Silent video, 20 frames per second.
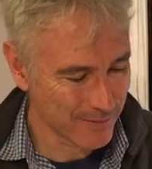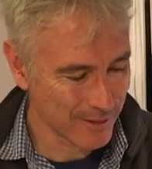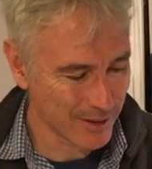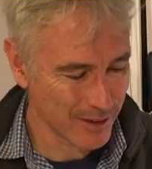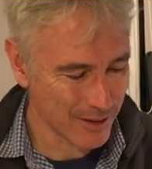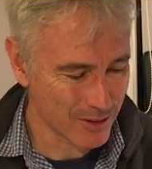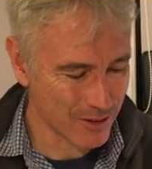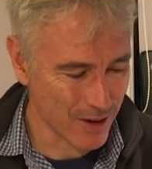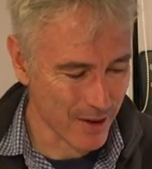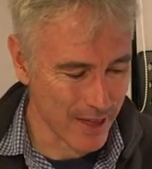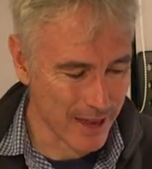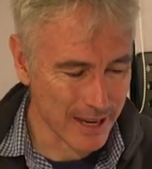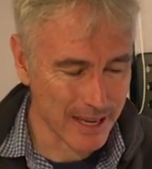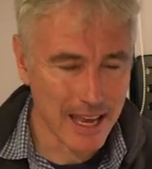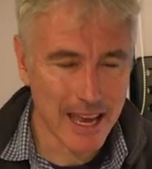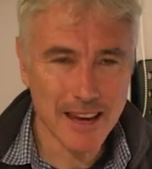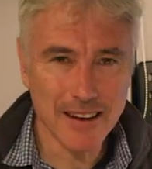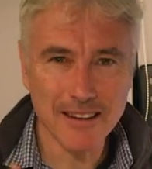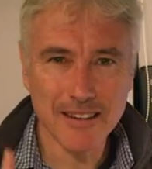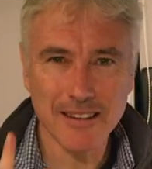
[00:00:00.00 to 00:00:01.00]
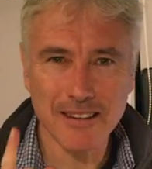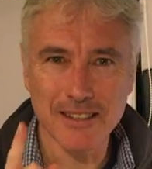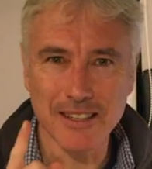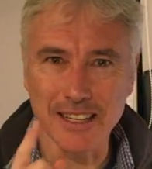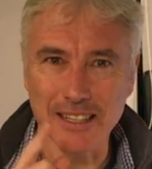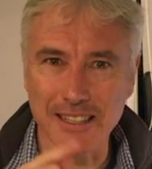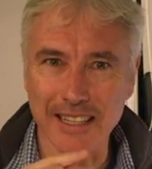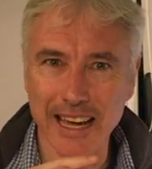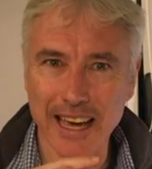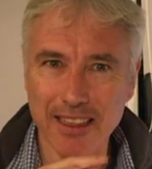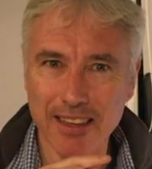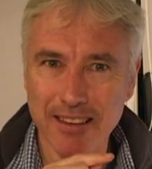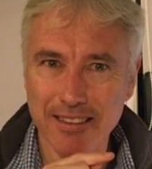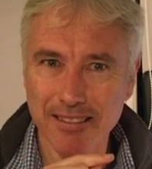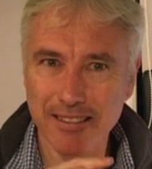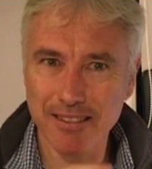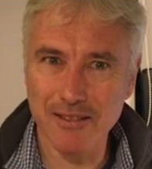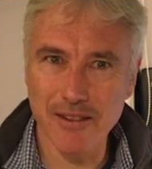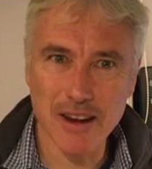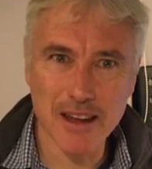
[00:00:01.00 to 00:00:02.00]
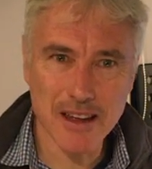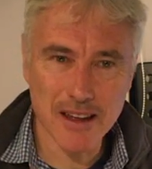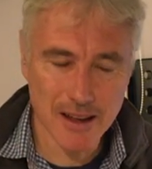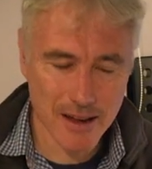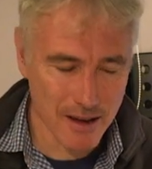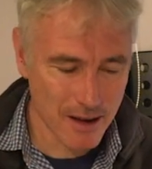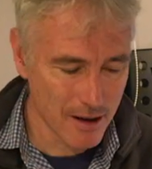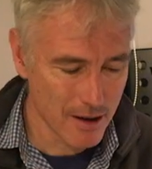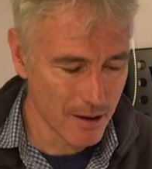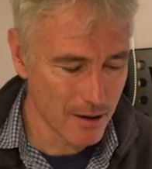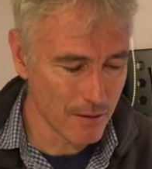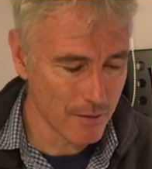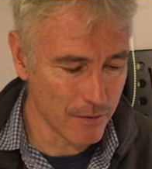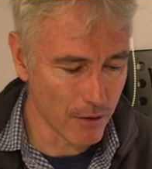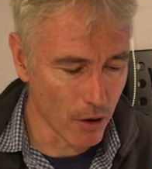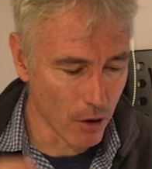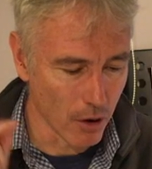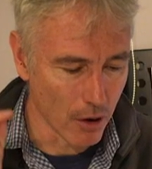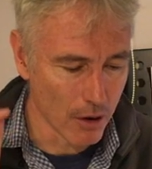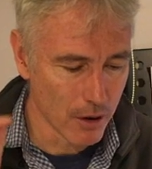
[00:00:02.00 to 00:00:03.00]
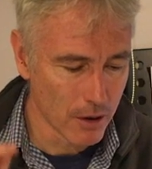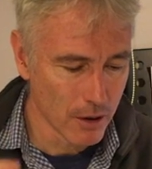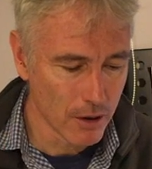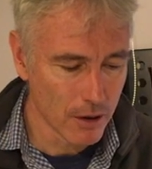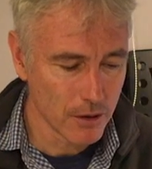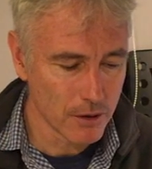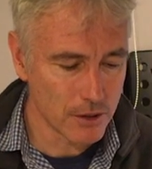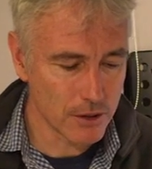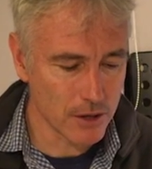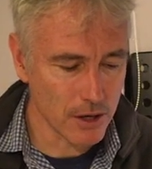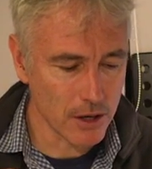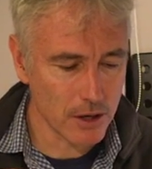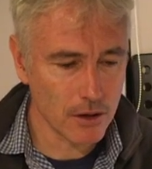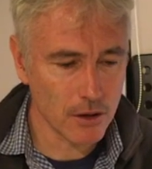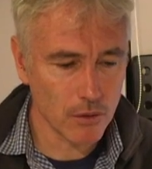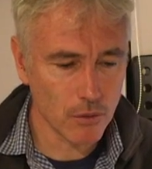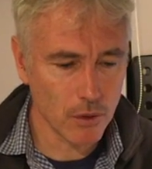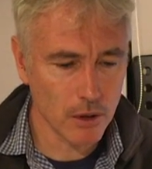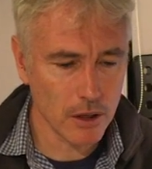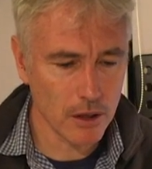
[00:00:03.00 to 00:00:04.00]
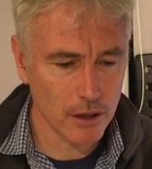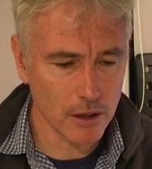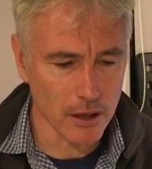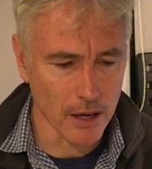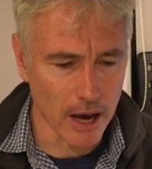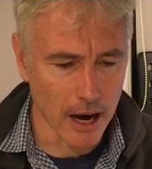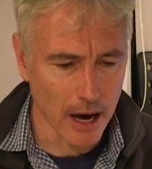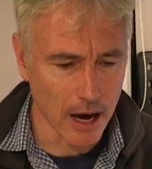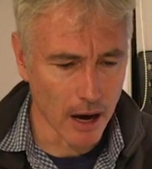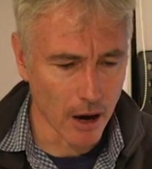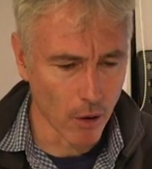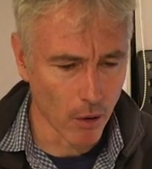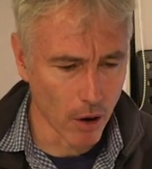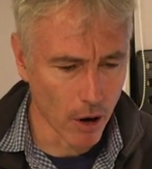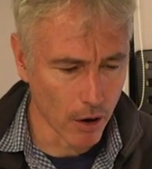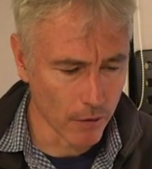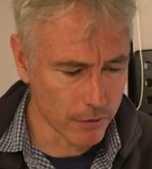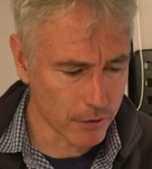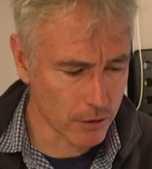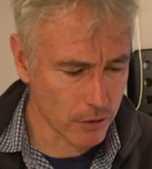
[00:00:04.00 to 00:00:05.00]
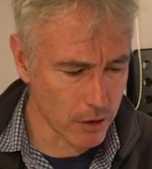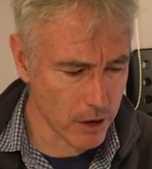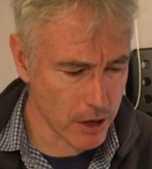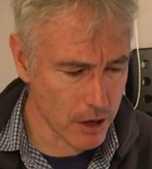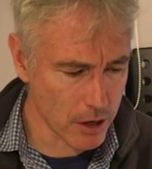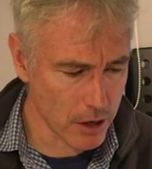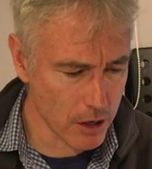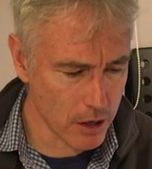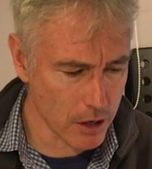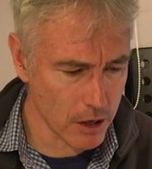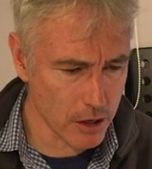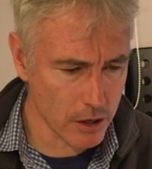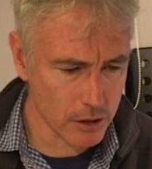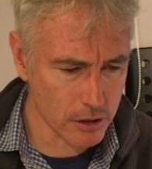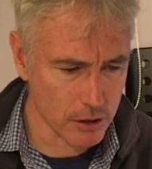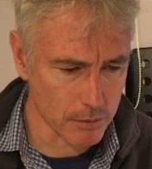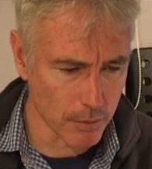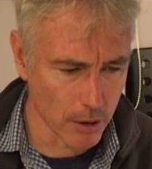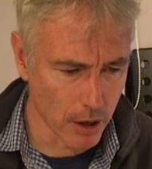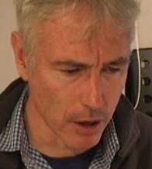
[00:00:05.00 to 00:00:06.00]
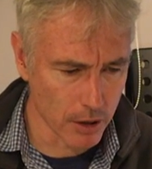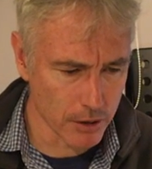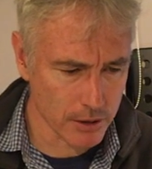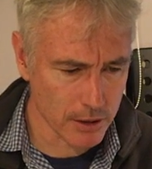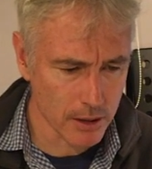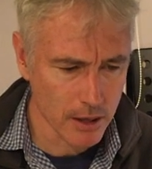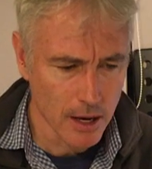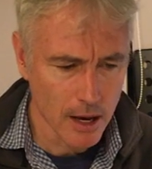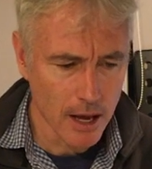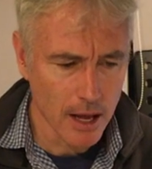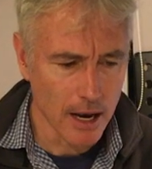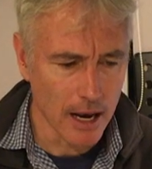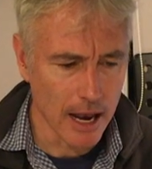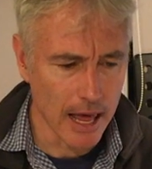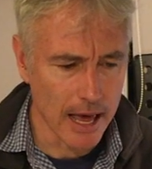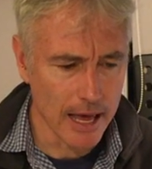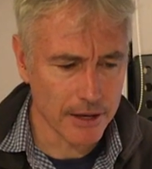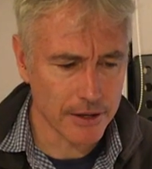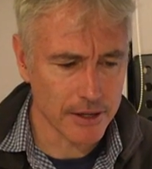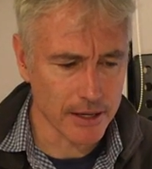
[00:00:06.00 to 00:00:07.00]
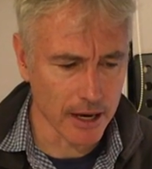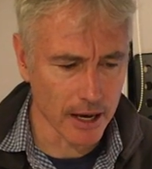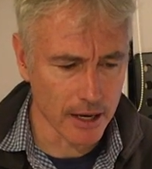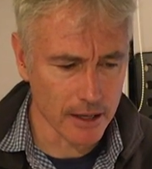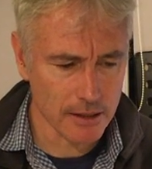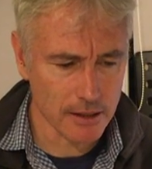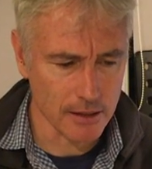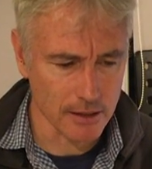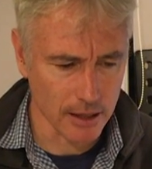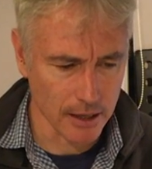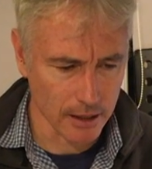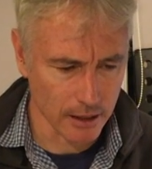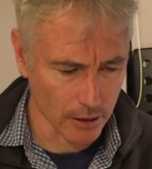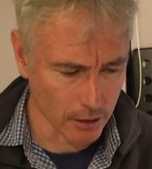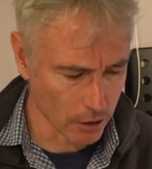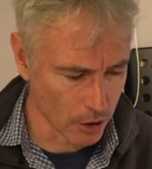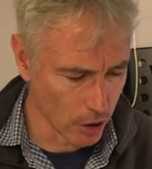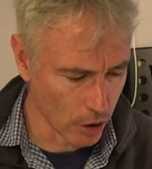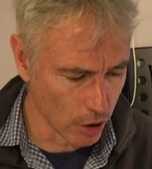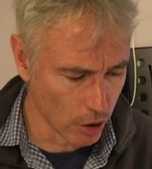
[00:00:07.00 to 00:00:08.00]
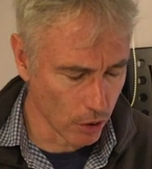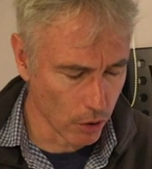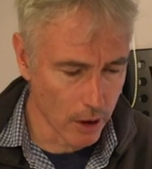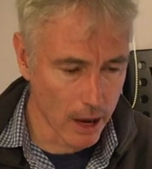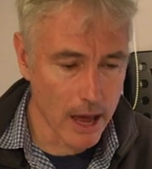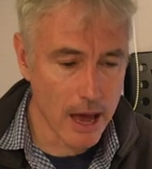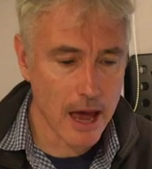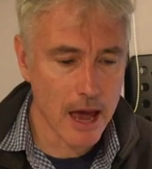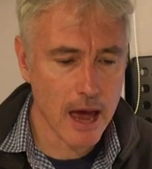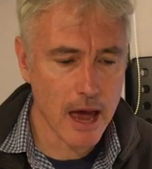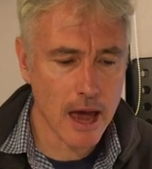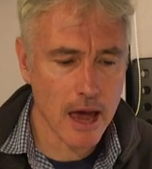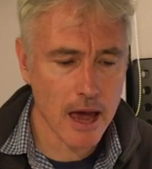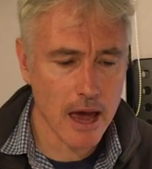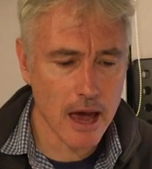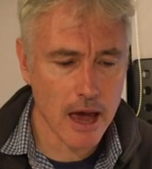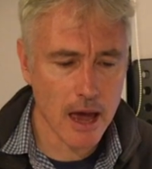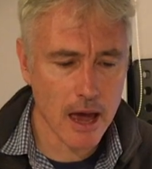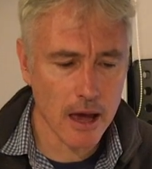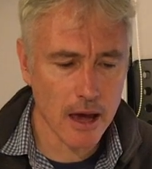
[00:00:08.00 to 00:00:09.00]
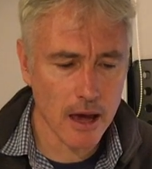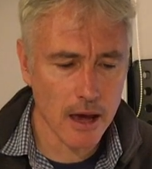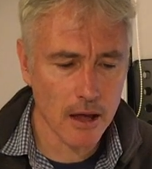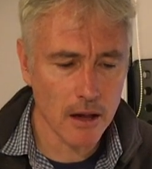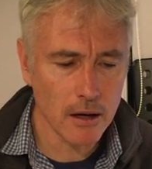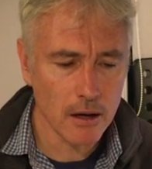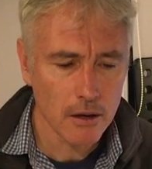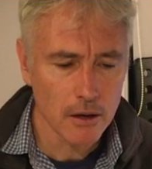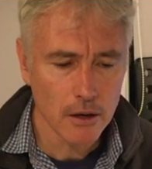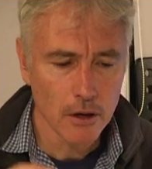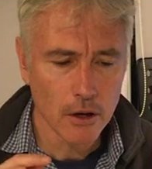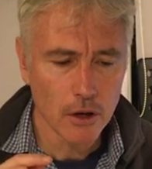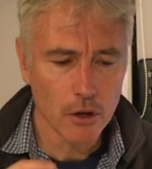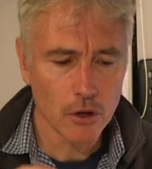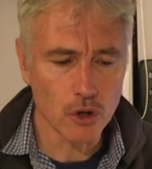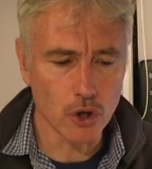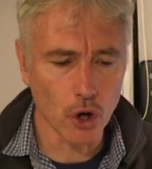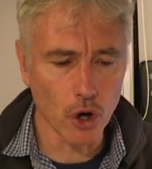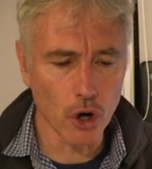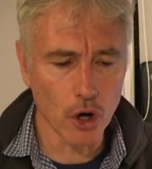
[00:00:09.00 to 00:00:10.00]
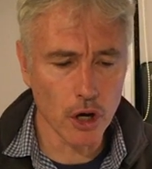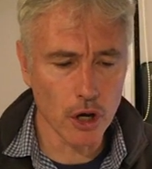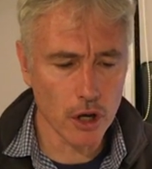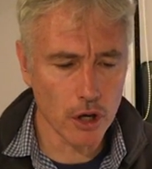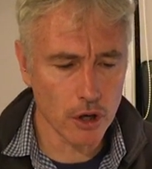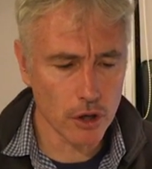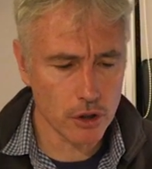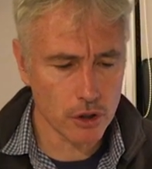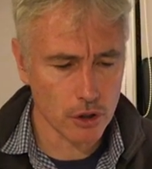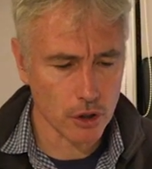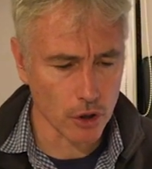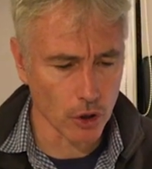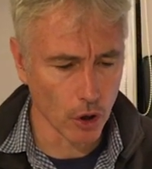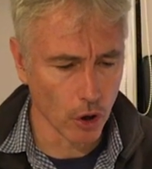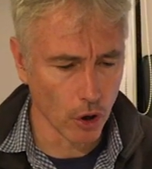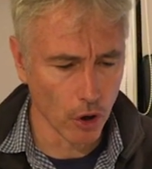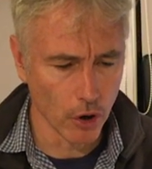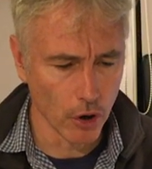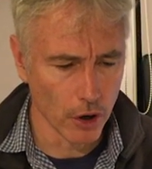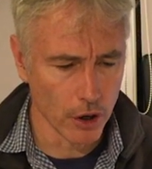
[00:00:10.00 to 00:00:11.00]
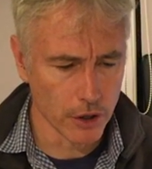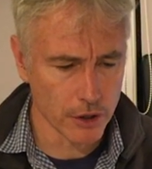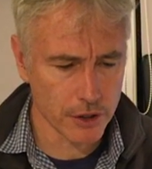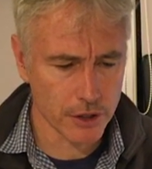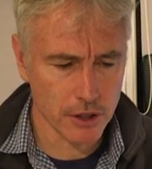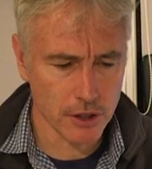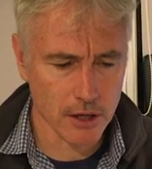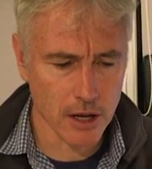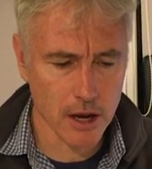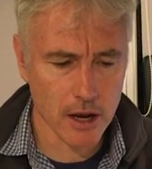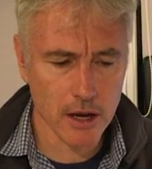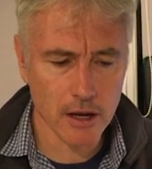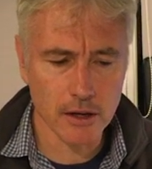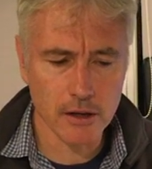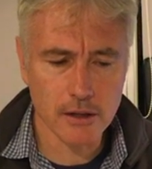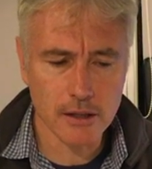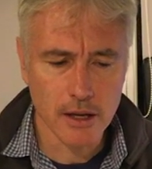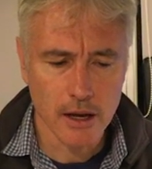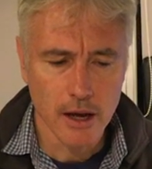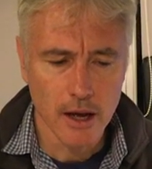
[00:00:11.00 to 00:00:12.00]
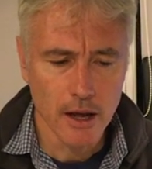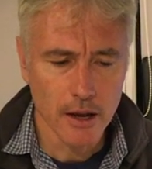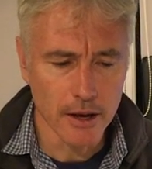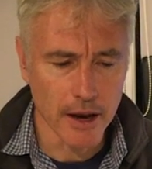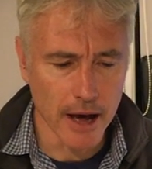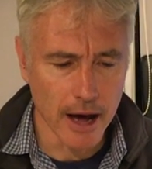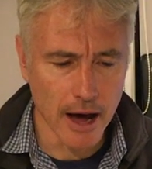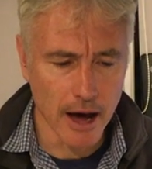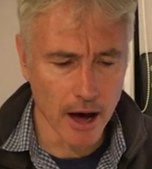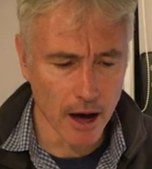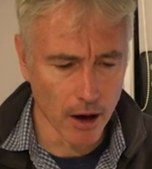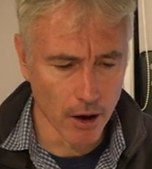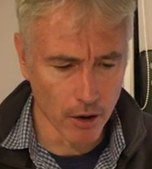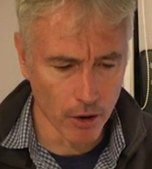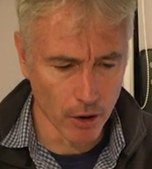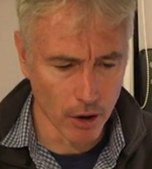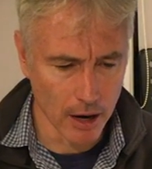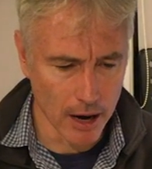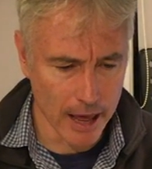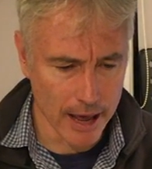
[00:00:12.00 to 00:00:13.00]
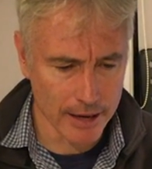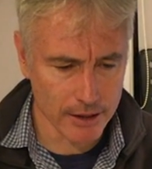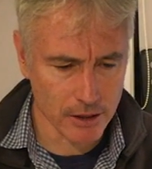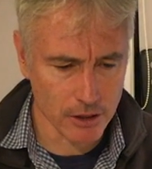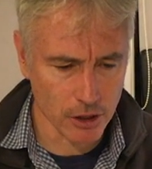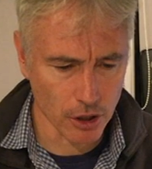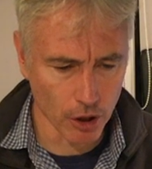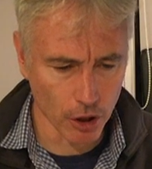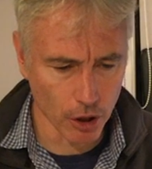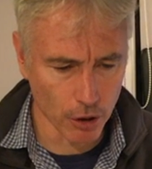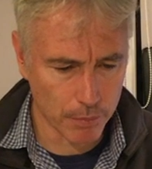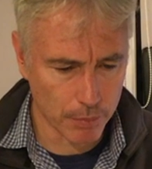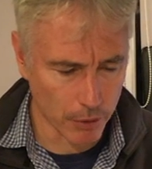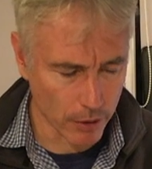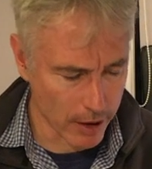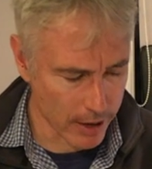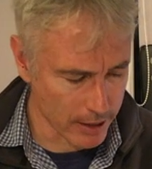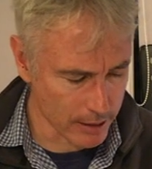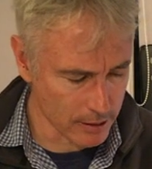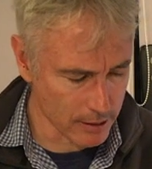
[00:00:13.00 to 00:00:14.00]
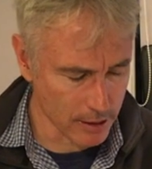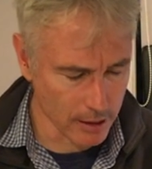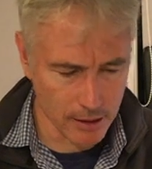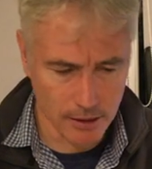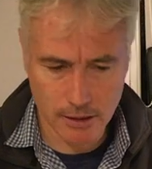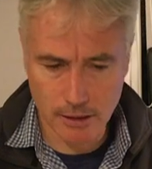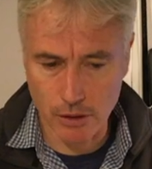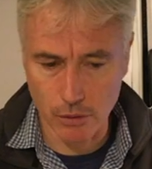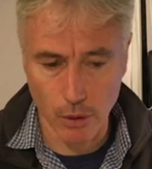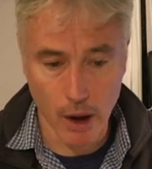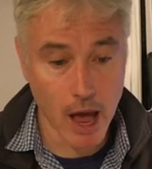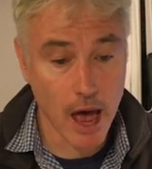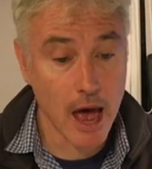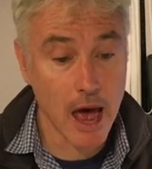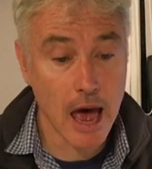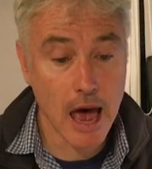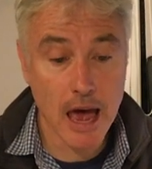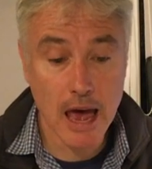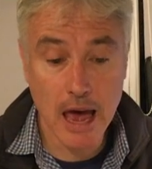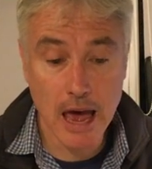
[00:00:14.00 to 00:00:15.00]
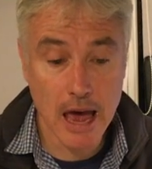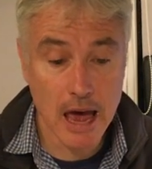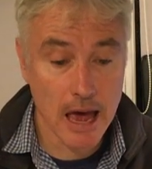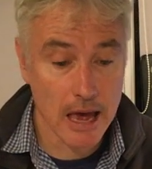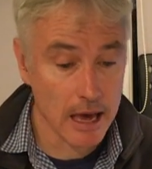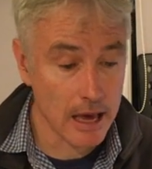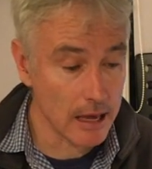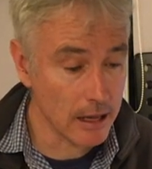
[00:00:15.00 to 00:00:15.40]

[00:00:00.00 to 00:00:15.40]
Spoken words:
Let's try that again. Sing together. 3, 4. Sing we now of Christmas, let us sing Noël. Joyous chorus sings, now let your praises swell.